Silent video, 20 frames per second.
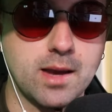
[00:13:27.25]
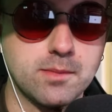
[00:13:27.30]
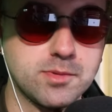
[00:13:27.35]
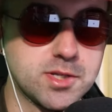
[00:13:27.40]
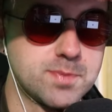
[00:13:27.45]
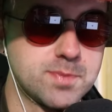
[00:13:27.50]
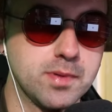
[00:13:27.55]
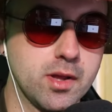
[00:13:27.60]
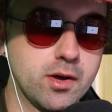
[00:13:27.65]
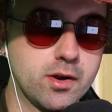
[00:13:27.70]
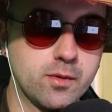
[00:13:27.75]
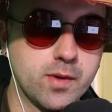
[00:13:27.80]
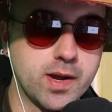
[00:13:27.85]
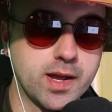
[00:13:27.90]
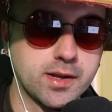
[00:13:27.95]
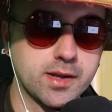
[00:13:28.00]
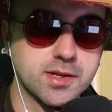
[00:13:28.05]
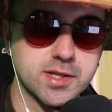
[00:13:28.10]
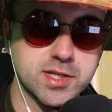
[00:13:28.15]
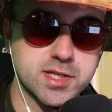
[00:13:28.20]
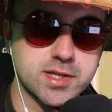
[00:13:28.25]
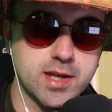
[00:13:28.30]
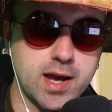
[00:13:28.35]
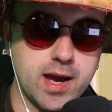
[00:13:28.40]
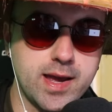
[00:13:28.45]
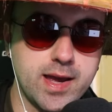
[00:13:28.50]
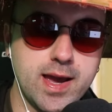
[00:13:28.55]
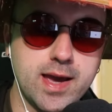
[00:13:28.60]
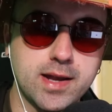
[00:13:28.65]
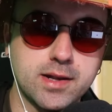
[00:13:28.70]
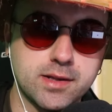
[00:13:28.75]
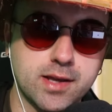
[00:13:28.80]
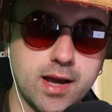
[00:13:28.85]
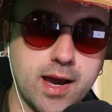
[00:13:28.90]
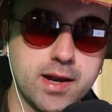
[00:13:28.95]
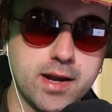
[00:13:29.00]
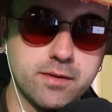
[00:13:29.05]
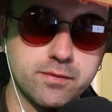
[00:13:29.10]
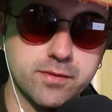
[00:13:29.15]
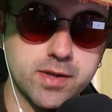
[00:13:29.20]
I'm just blown away because I had
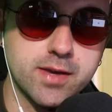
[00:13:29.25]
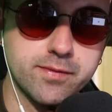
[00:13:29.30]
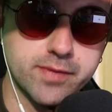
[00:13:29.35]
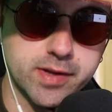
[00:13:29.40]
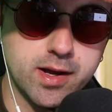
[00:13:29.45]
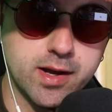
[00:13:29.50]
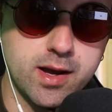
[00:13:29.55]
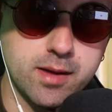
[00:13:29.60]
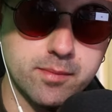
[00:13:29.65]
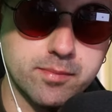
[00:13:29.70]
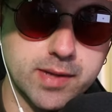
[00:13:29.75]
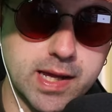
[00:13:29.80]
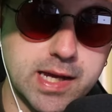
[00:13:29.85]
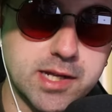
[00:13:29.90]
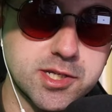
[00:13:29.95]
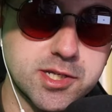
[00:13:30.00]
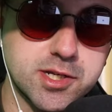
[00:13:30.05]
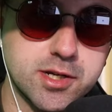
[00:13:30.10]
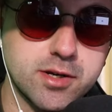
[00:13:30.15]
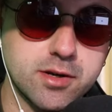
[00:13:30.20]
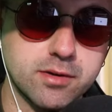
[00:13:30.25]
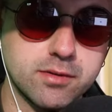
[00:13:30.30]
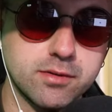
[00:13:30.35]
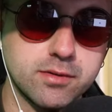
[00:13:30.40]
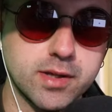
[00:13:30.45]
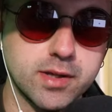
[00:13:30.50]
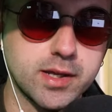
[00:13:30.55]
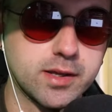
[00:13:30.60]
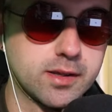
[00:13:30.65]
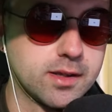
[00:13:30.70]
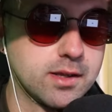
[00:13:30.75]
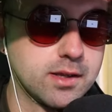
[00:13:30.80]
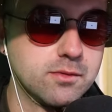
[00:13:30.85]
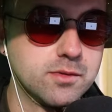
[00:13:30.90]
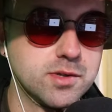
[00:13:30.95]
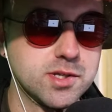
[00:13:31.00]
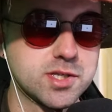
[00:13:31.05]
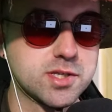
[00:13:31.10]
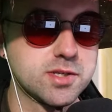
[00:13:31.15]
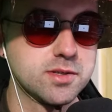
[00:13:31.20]
kind of given up last year. Like it
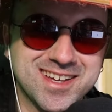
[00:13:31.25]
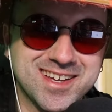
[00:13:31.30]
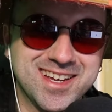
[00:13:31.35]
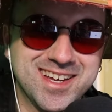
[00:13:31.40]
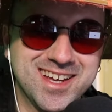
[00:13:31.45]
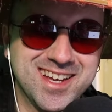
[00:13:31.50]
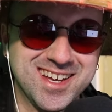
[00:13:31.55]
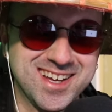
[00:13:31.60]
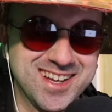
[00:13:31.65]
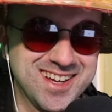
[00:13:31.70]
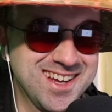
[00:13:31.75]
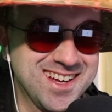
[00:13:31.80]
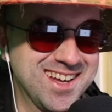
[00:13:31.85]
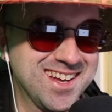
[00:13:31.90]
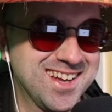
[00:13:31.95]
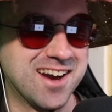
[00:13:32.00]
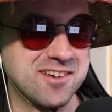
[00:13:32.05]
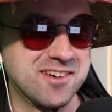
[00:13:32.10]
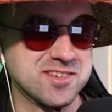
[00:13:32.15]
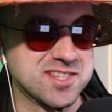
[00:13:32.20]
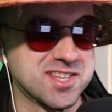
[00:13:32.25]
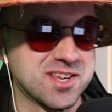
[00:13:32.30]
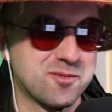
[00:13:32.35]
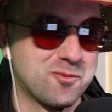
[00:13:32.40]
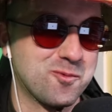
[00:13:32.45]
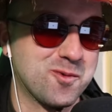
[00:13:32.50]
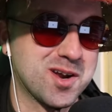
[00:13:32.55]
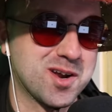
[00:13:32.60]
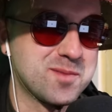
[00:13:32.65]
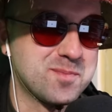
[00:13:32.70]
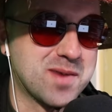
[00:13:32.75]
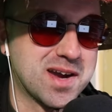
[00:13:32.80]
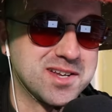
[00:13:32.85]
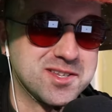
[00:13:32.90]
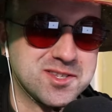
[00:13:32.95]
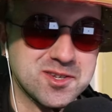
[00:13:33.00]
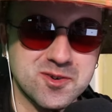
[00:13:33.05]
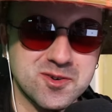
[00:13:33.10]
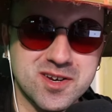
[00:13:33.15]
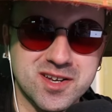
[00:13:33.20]
was, I was like, what am I
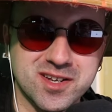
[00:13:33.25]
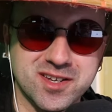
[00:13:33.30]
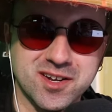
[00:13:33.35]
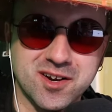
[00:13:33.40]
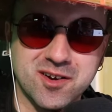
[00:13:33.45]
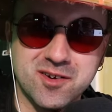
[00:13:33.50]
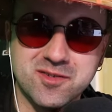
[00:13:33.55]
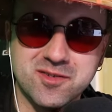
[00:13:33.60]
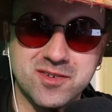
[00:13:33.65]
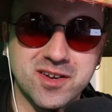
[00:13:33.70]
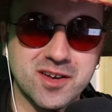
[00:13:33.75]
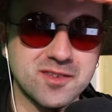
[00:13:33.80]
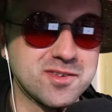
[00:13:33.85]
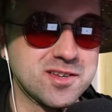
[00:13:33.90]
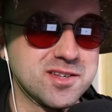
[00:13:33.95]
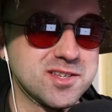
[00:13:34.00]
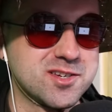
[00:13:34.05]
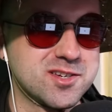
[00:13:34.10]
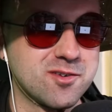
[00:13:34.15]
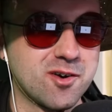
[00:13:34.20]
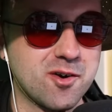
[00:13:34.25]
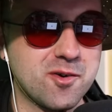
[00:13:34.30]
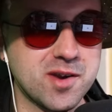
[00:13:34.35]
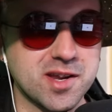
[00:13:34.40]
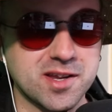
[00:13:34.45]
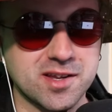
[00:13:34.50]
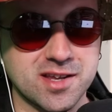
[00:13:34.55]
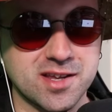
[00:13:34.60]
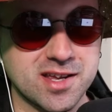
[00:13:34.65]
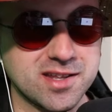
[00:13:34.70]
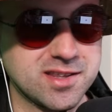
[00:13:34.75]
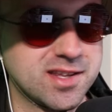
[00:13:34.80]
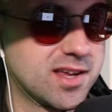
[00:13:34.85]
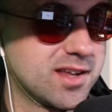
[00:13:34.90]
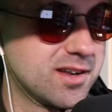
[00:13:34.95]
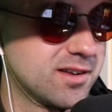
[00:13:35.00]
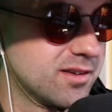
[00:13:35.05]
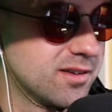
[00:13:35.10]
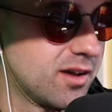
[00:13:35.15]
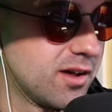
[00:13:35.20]
doing? Nothing's growing. And
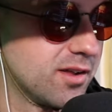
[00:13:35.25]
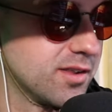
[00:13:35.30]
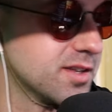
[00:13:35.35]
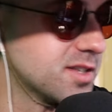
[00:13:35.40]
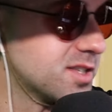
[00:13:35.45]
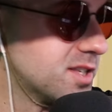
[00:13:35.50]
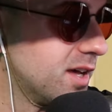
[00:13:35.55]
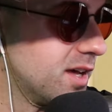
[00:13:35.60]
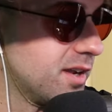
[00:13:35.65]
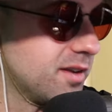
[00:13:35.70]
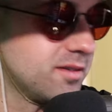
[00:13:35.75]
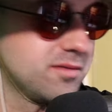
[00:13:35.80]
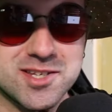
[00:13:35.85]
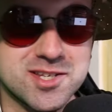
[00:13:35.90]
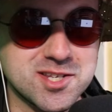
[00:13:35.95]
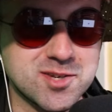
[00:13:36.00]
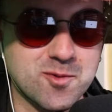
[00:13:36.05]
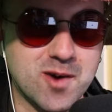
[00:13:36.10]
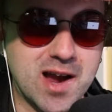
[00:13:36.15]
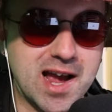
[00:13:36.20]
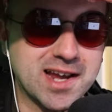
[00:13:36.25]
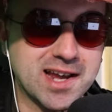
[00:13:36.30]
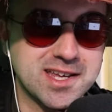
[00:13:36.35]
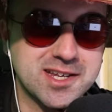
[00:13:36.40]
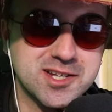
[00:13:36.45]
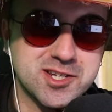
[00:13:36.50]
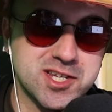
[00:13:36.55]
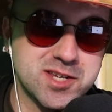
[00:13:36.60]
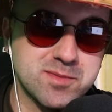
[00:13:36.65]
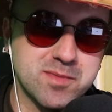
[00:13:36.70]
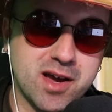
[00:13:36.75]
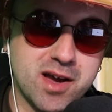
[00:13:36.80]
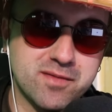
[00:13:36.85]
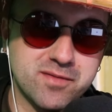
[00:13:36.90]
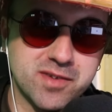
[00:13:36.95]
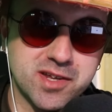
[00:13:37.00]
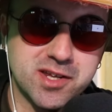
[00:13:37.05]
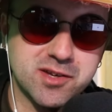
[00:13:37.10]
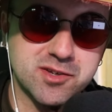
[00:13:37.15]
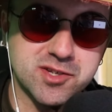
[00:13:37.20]
then all of a sudden, these wacky Gmod
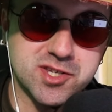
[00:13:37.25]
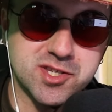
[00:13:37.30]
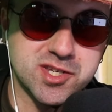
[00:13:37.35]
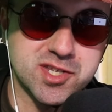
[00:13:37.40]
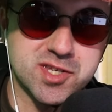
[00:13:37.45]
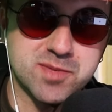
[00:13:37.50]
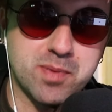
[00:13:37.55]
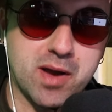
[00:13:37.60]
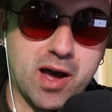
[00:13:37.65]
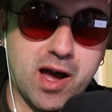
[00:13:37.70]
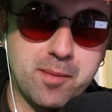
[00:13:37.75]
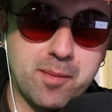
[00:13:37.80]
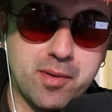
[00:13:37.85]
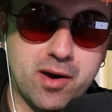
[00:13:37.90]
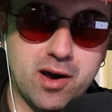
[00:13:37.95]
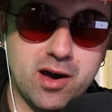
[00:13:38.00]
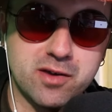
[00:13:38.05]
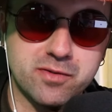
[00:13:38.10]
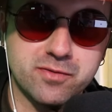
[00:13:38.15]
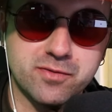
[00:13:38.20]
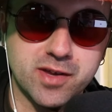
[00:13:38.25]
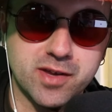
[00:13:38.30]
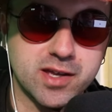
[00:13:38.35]
videos just pop off.